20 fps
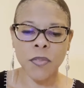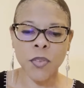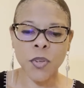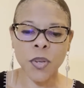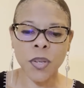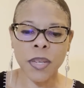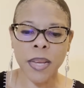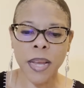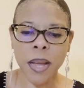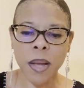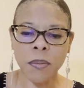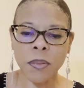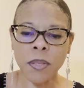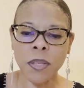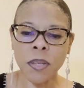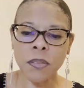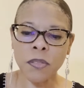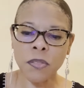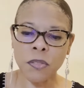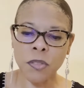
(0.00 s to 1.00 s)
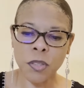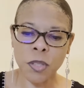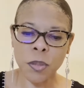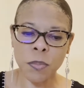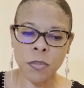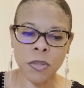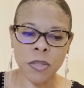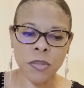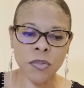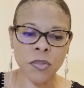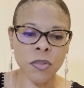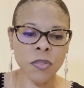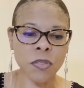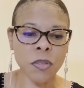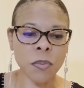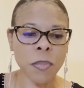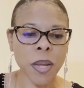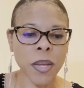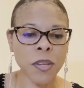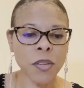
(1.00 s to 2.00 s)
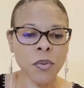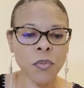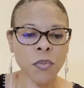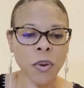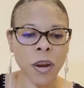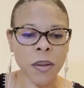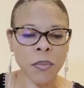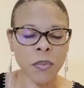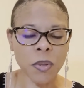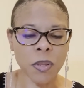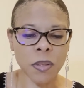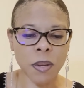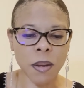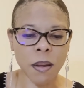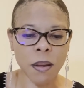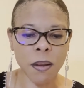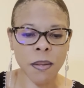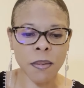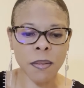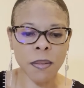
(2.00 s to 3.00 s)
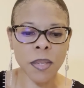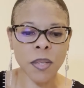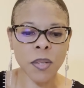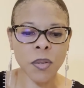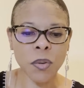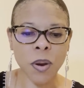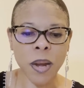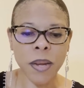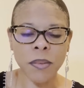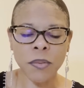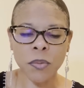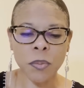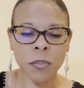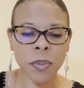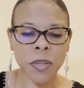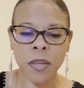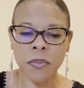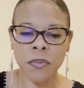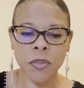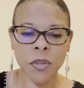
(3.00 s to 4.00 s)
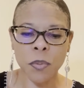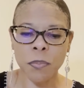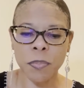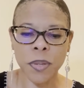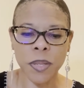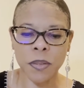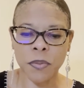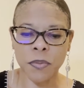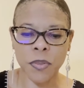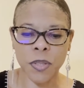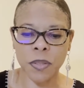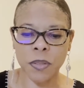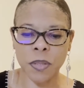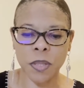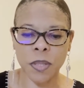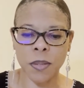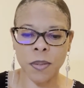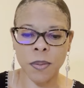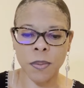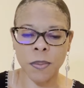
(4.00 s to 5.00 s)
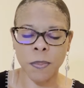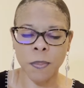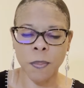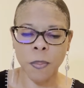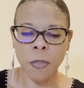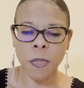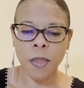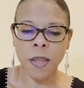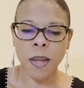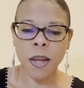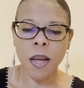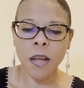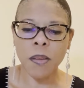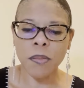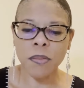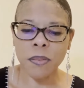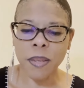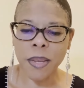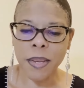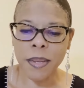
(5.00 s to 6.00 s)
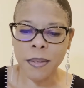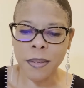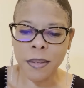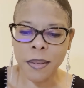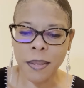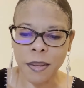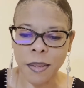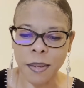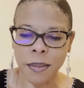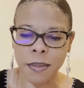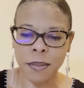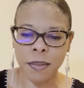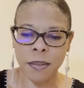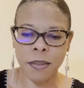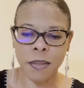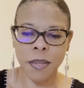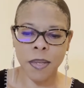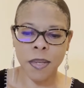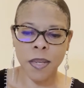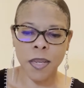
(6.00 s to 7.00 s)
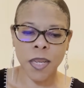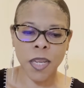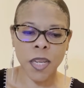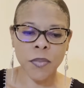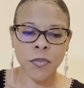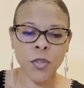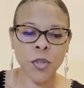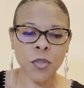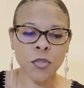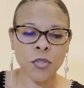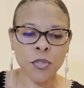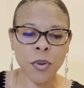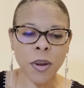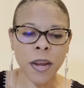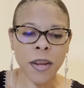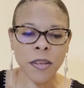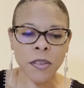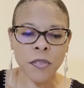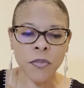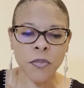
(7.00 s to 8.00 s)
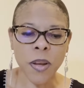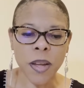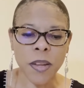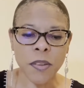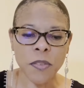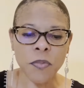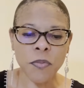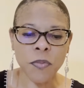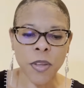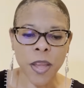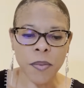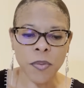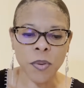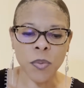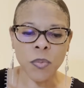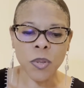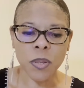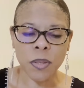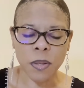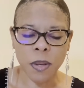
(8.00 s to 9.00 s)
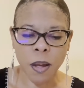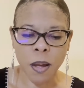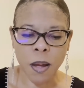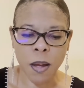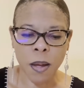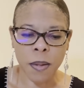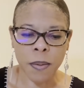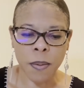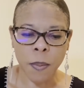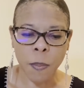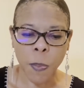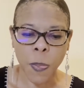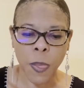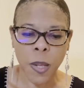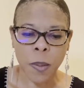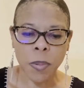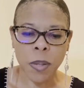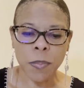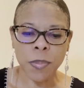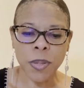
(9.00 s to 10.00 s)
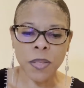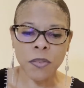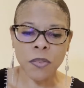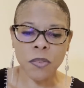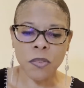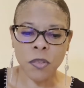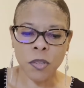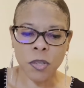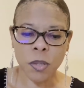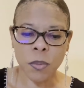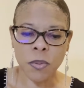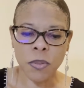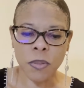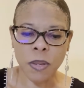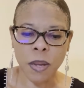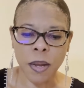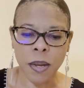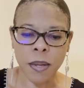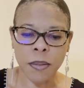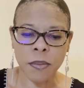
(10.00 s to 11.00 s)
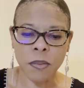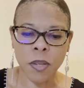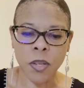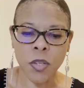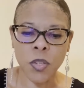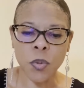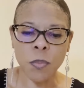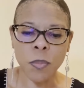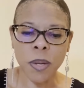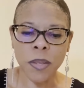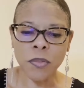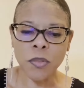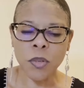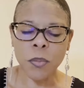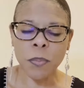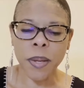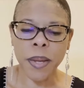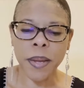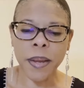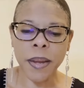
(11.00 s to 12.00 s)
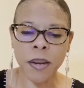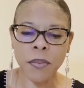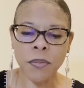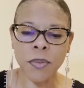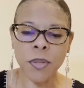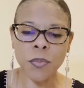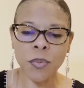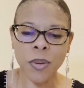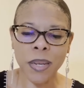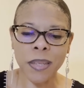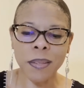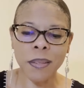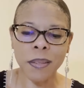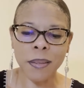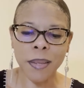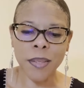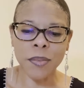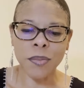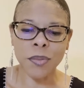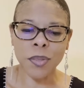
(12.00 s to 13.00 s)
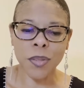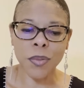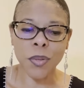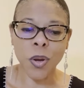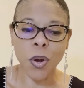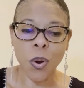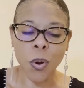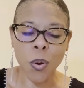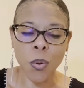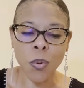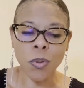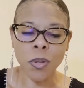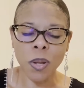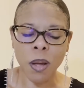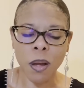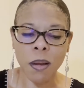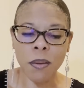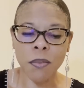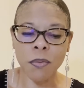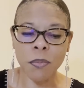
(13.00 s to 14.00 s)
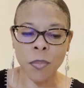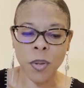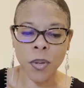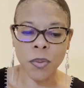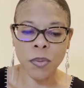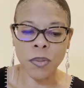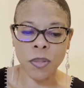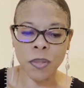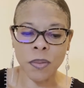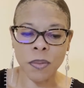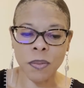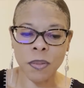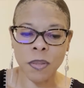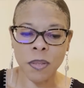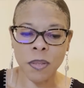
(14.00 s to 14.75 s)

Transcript: you are counting on circumcision to make you right with God, then Christ will be of no benefit to you. I'll say it again. If you're trying to find favor with God by being circumcised, you must obey every regulation in the whole law of Moses.